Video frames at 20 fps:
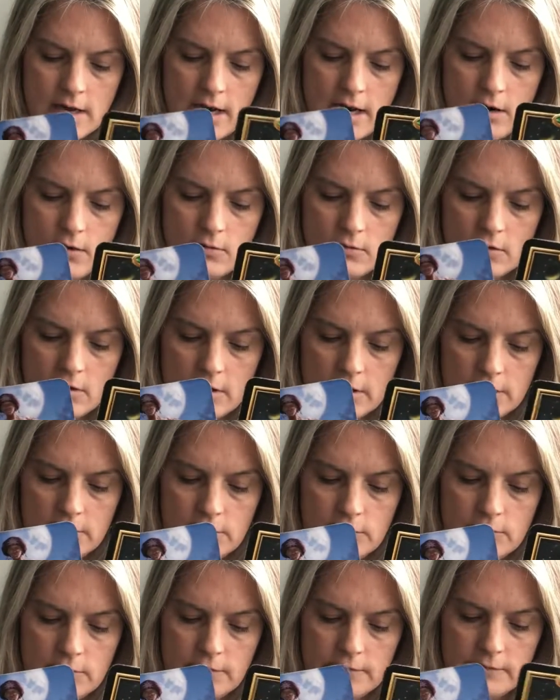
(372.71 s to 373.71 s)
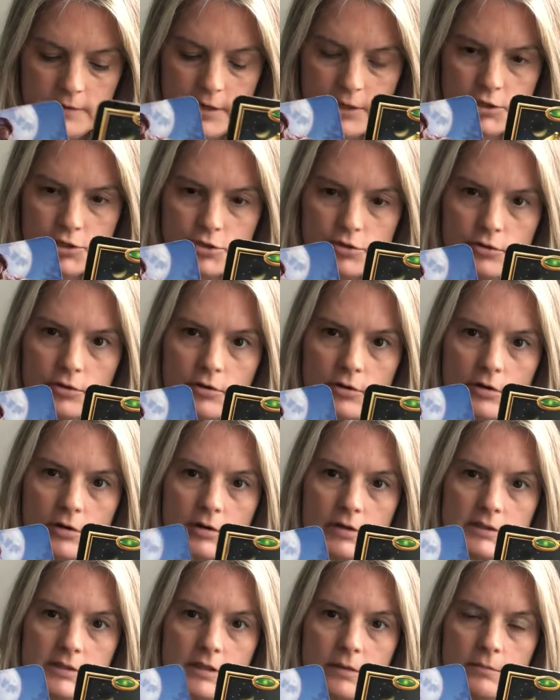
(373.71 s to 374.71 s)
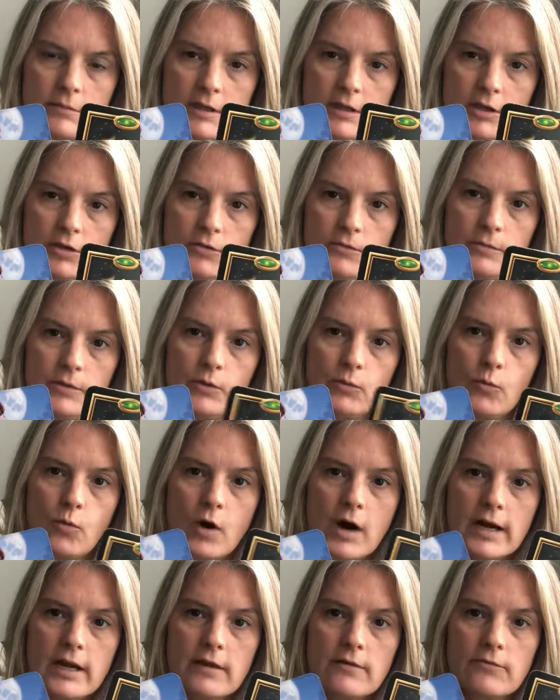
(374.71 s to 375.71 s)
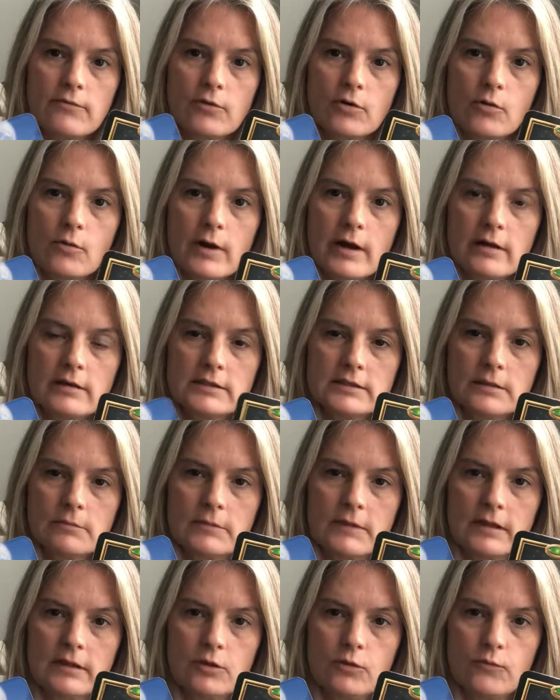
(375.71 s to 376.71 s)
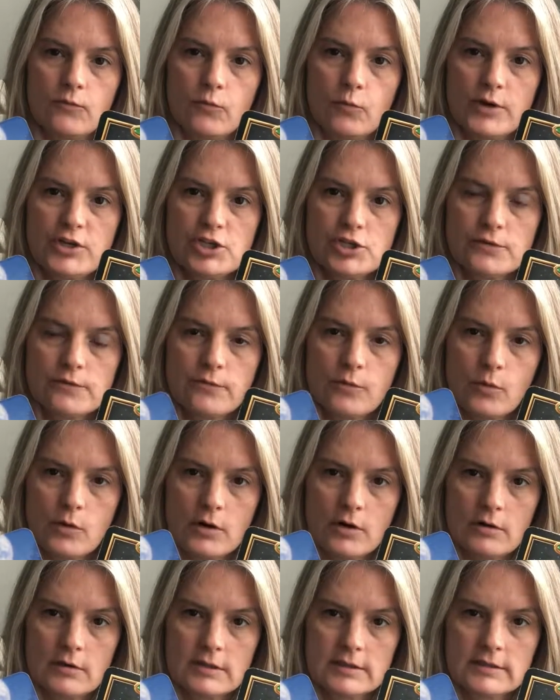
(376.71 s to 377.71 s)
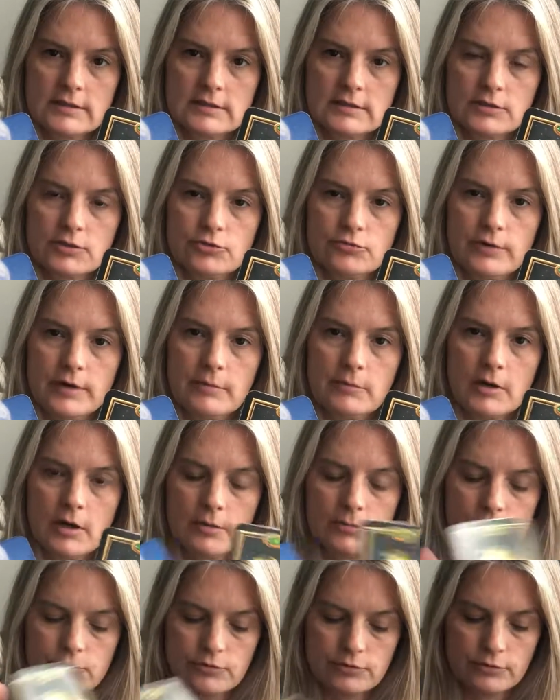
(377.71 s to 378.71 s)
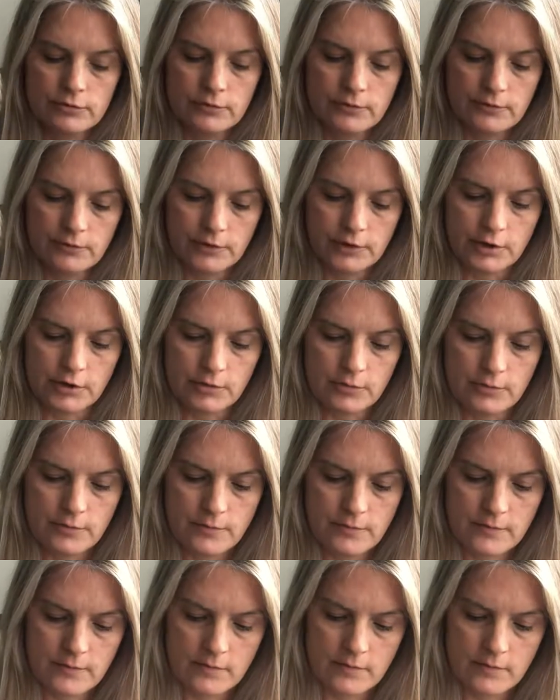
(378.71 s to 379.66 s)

out on a new adventure, something you've been wanting for a while, something you've wished for. This is a dream come true for you.